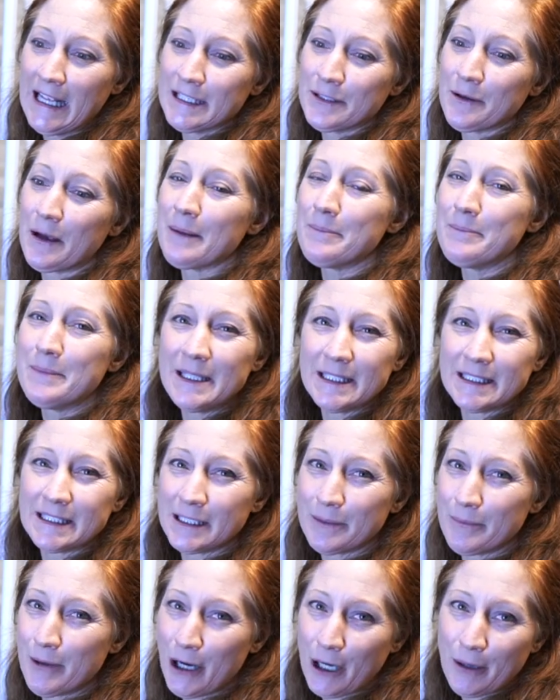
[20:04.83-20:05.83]
So I
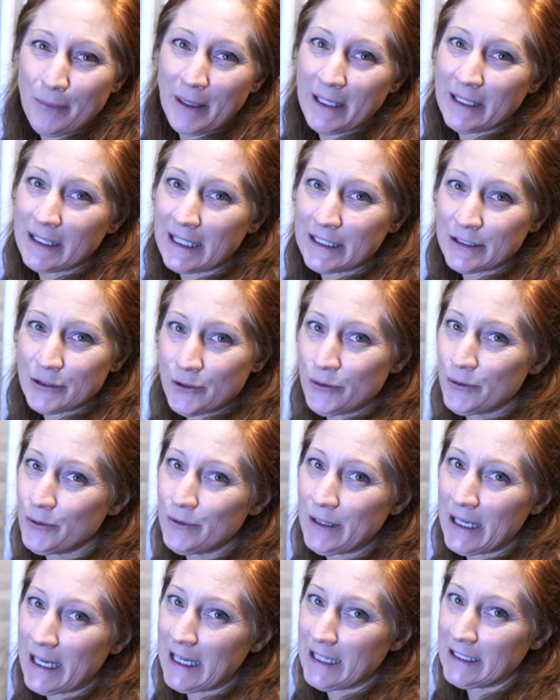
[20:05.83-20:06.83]
missed the mark by like
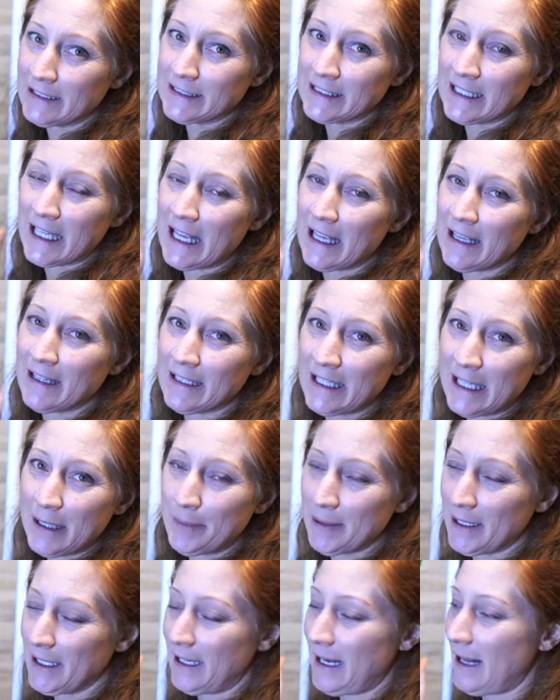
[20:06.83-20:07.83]
two days
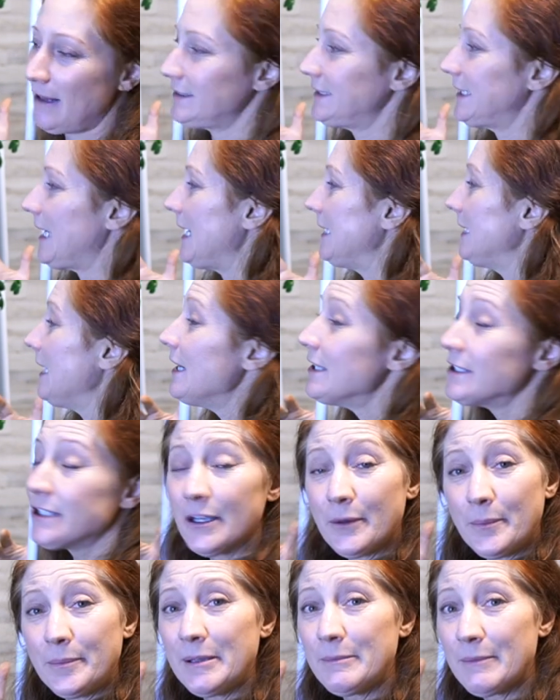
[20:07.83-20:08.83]
keeping it outside.
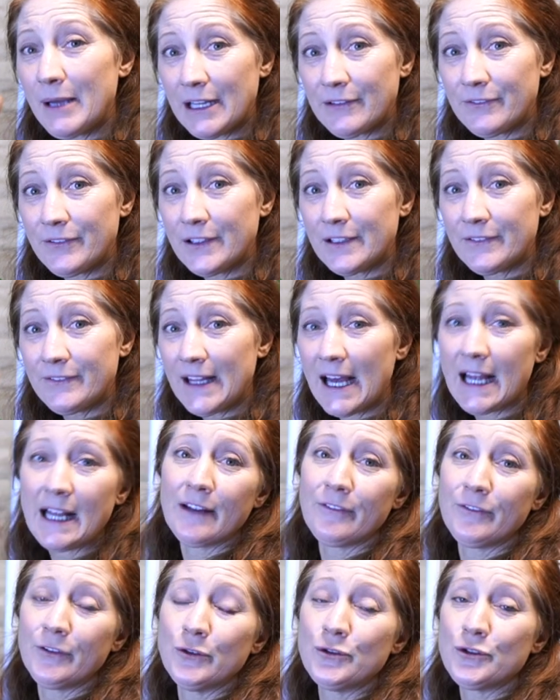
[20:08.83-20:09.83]
So be mindful of
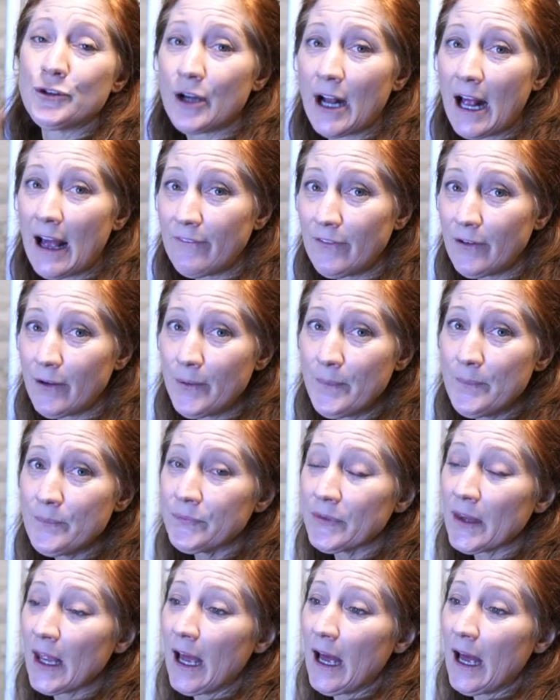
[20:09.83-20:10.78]
that if you travel.